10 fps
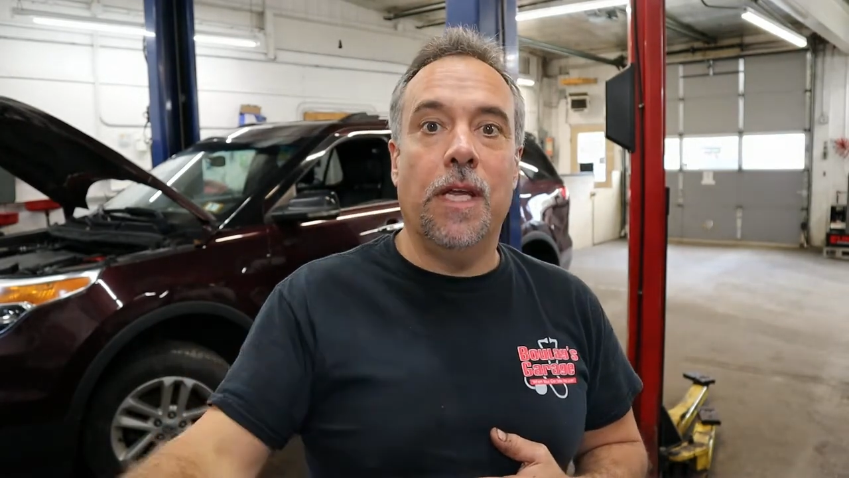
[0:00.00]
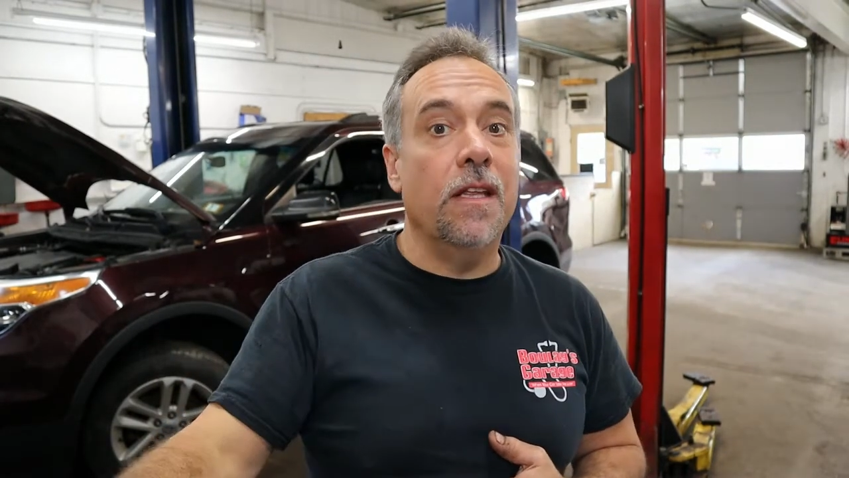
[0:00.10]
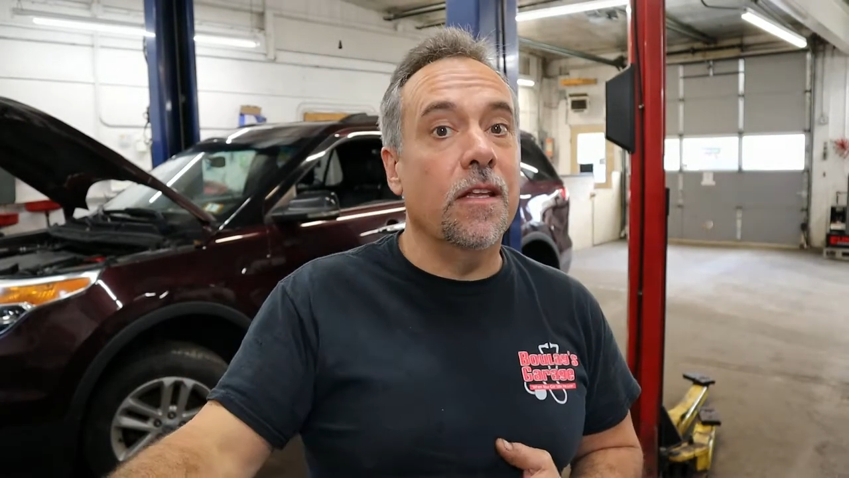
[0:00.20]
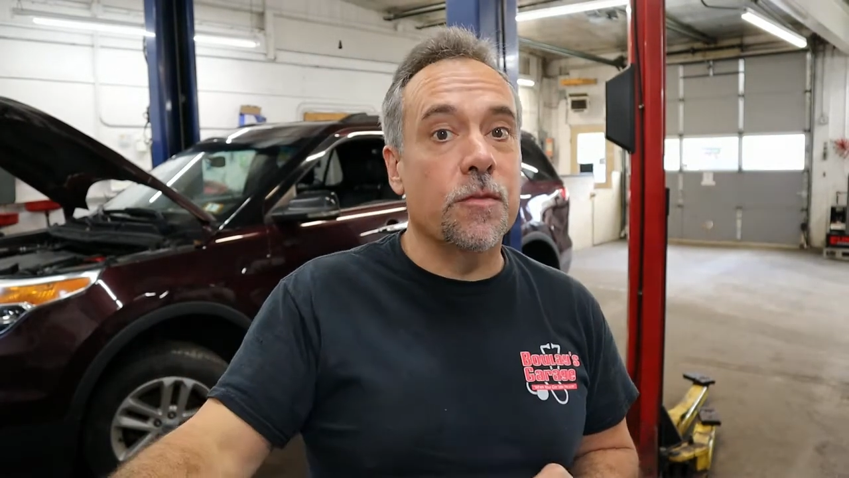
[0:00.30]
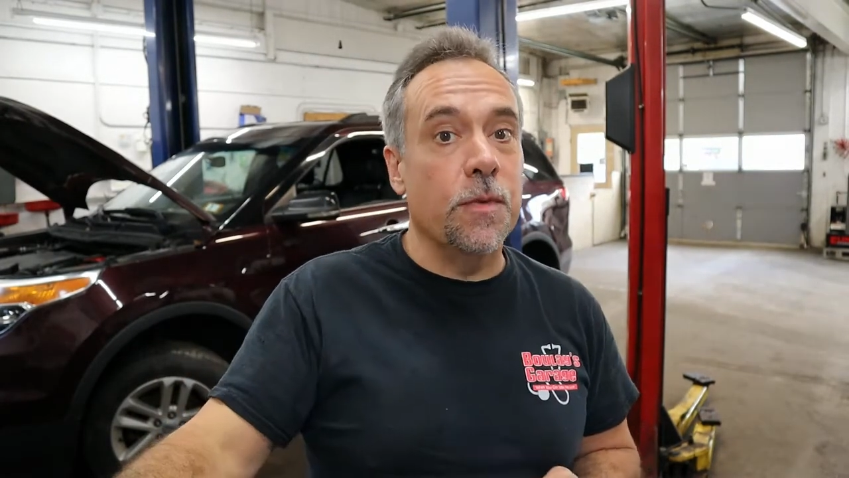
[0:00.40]
me
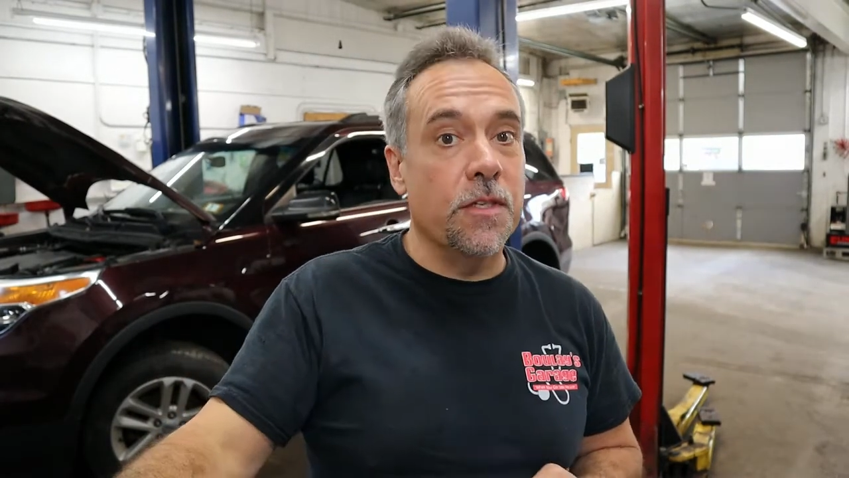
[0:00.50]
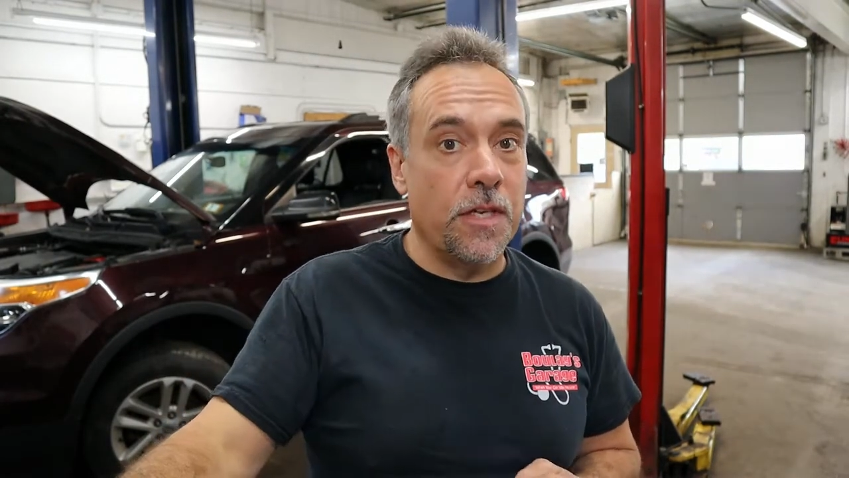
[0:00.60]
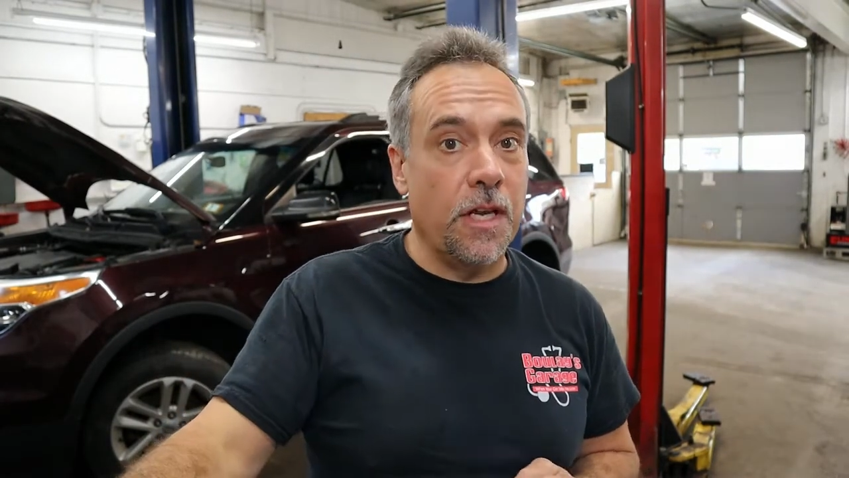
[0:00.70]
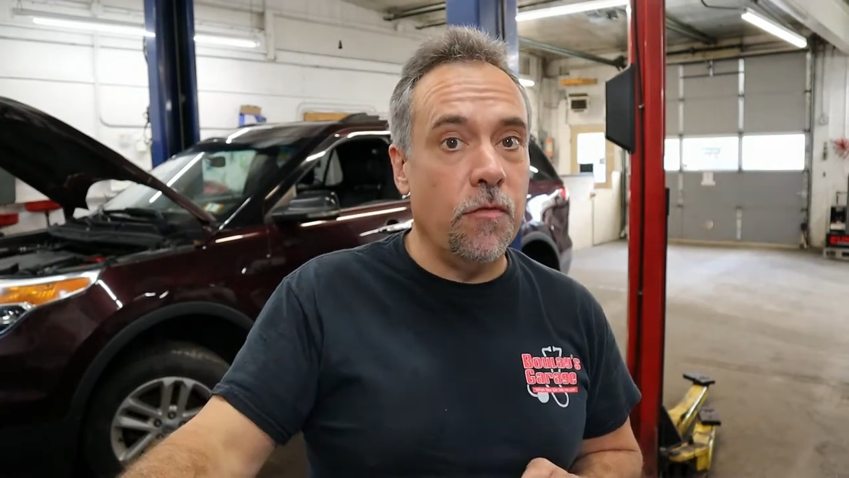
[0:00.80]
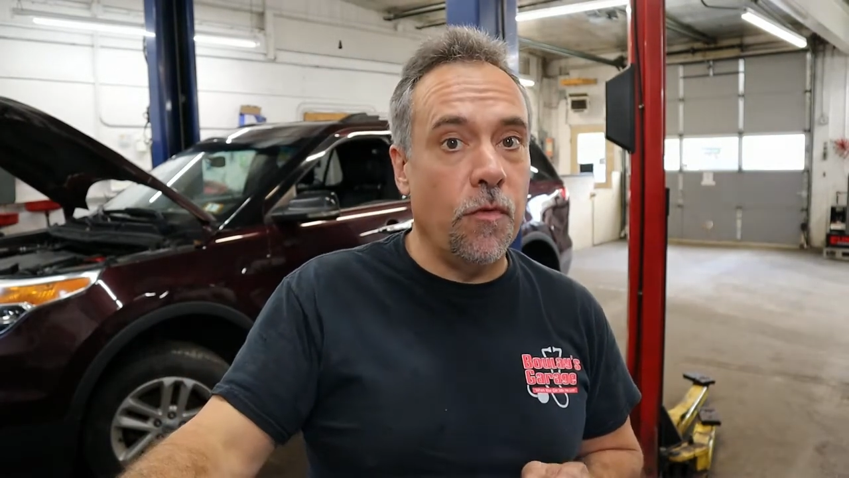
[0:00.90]
that's been
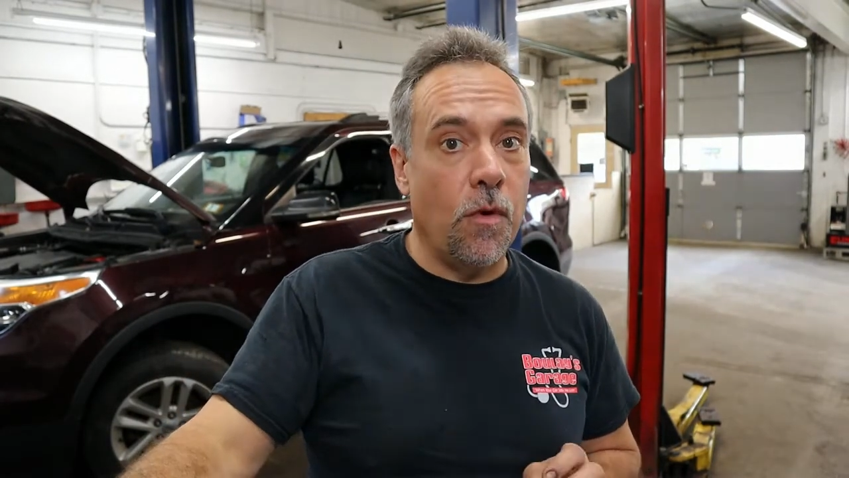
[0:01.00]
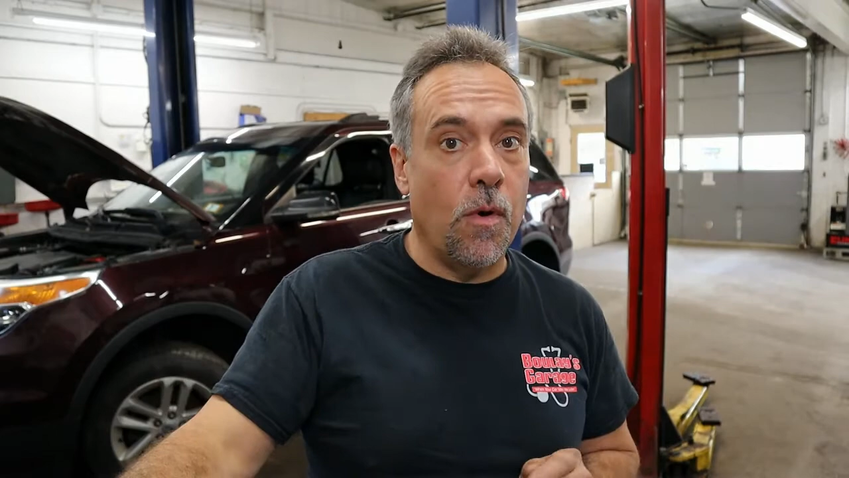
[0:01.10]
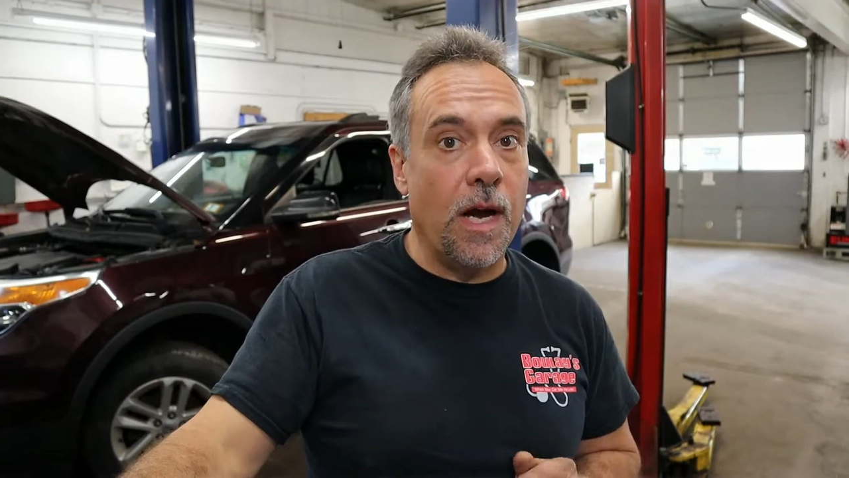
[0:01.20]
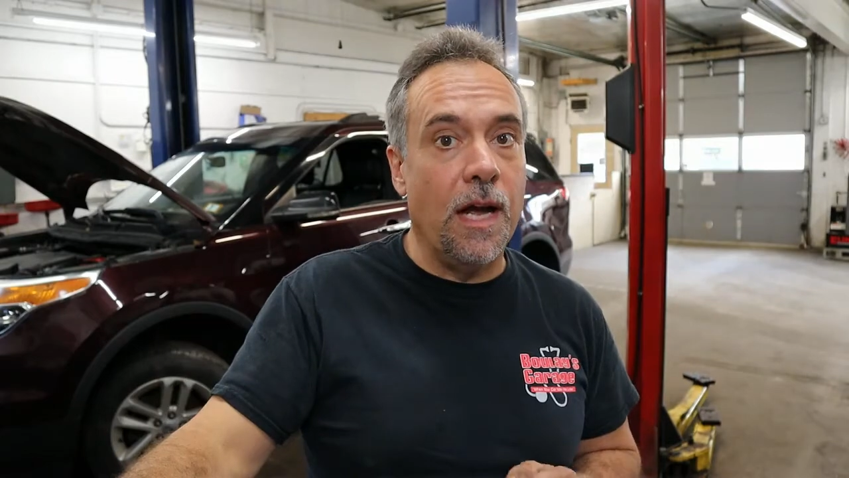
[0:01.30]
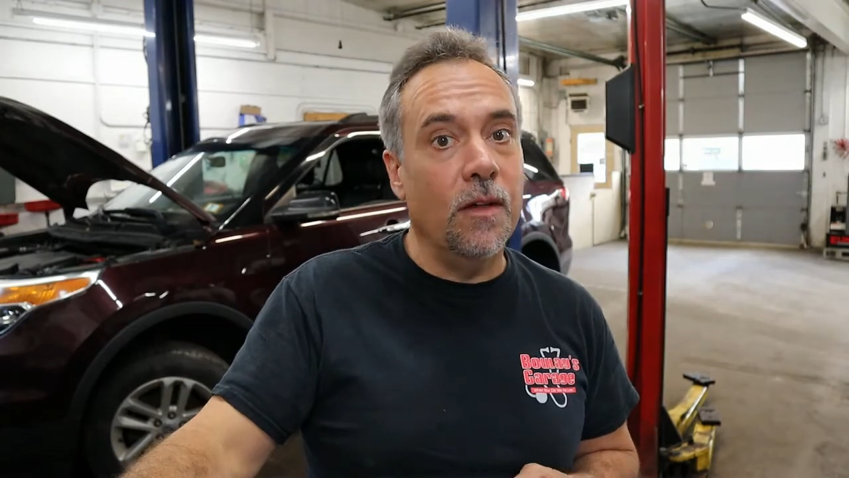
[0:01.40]
sitting for a
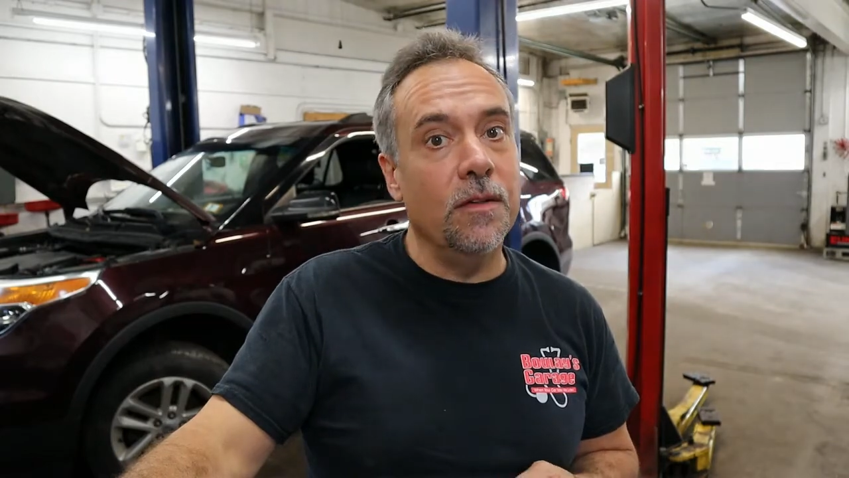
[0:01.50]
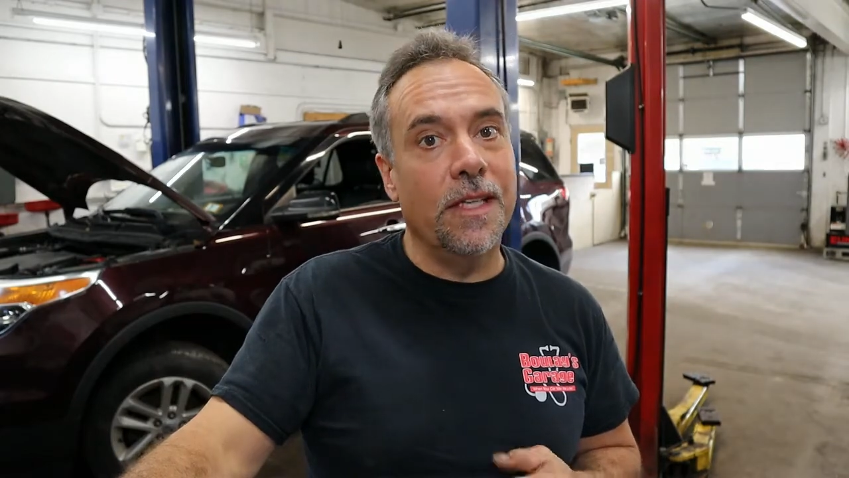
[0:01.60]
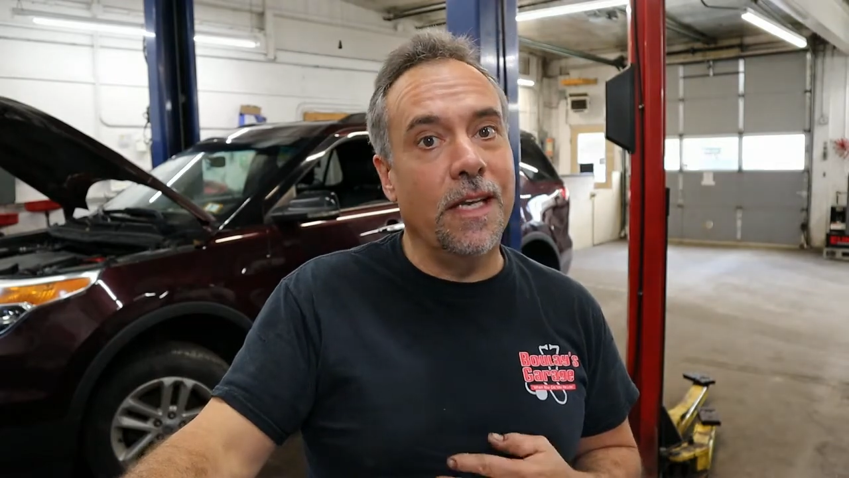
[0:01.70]
while